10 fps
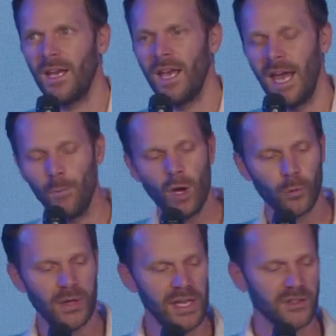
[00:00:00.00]
And what
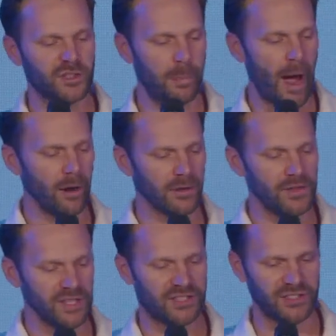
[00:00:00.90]
really inspired
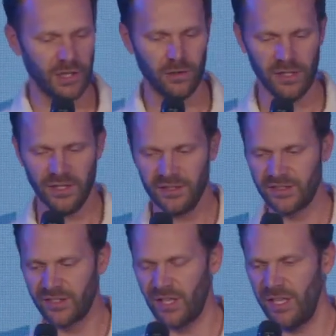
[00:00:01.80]
this
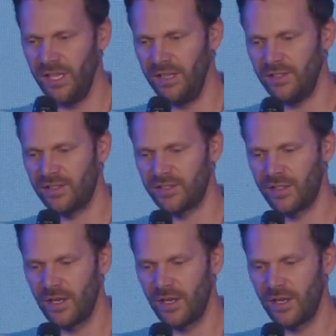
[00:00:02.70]
series is